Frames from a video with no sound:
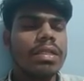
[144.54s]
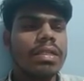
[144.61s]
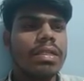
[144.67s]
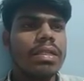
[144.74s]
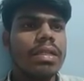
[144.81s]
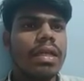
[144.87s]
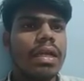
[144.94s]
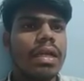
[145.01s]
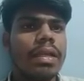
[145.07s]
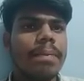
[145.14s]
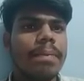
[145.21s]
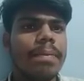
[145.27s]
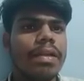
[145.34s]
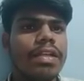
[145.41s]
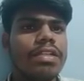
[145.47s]
The
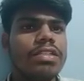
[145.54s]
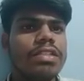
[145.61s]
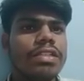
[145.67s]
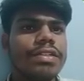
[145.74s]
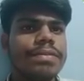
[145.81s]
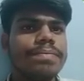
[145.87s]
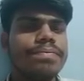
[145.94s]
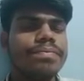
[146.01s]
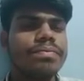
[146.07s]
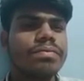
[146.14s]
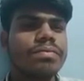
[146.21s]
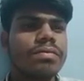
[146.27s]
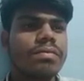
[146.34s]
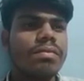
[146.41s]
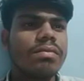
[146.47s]
temperature
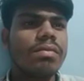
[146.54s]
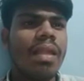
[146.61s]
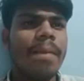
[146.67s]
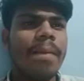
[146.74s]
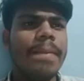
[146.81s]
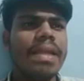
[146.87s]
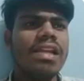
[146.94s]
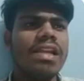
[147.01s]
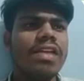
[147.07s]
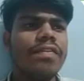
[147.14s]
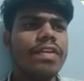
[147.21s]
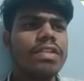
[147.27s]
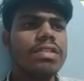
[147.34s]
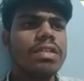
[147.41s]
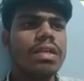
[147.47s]
mainly
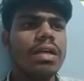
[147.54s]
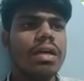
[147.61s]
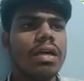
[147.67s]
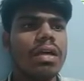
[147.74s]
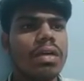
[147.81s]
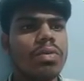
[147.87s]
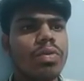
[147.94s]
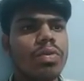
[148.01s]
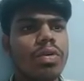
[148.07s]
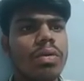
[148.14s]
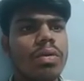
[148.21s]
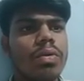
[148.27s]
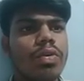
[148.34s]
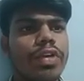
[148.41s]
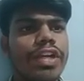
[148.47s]
affects the
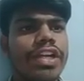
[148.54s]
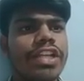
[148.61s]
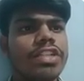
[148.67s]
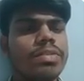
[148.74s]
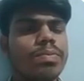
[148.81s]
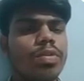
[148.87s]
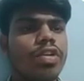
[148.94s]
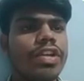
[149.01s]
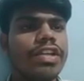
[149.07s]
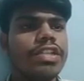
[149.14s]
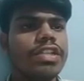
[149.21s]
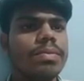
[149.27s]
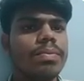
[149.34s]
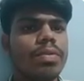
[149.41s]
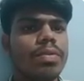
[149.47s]
orientation
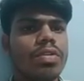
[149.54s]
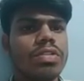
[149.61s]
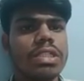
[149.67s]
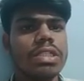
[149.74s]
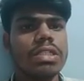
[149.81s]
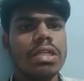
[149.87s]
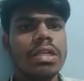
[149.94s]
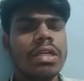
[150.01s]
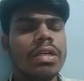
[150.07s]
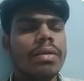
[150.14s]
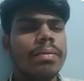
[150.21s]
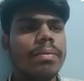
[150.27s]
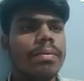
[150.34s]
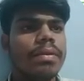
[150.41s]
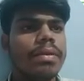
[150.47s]
polarization process
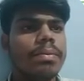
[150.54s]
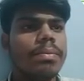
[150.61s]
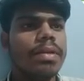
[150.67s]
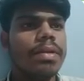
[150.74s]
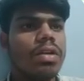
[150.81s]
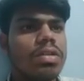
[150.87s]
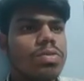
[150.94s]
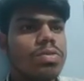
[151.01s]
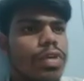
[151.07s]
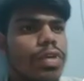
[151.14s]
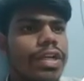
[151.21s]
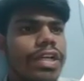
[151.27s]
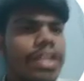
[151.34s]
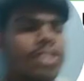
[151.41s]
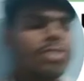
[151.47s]
because
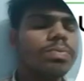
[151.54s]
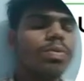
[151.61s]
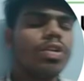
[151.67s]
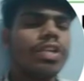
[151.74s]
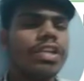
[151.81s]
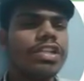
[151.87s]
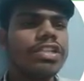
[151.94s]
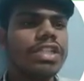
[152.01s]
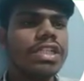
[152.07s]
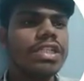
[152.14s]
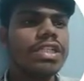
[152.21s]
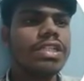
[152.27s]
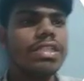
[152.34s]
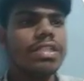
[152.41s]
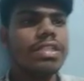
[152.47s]
orientation polarization
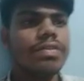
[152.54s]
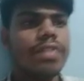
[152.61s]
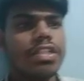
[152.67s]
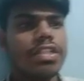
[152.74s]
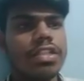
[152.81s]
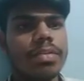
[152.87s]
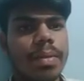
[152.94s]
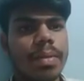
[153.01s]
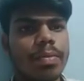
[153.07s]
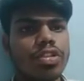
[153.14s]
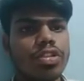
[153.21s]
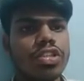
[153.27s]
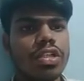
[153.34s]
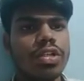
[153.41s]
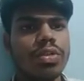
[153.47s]
is inversely
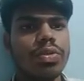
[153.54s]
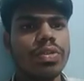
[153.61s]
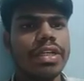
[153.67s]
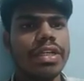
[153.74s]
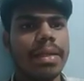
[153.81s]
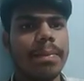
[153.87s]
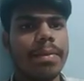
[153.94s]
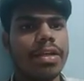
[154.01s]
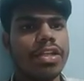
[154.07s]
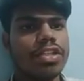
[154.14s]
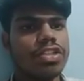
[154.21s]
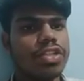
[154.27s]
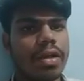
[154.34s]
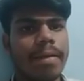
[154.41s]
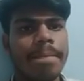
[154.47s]
proportional to the
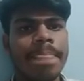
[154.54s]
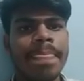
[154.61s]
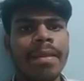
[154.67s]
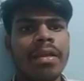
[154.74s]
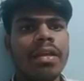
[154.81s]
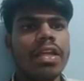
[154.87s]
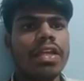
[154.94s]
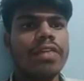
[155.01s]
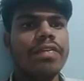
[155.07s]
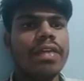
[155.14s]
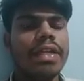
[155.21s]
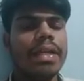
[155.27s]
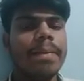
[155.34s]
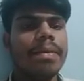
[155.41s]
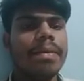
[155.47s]
temperature. If the
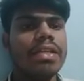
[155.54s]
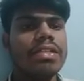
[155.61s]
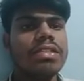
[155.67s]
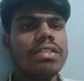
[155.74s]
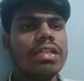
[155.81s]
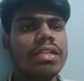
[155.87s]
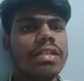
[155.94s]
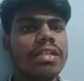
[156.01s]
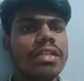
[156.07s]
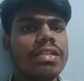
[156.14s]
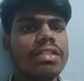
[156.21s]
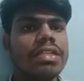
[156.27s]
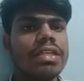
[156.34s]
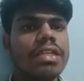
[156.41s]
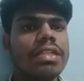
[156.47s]
temperature
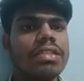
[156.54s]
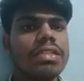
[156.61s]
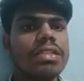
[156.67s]
increases,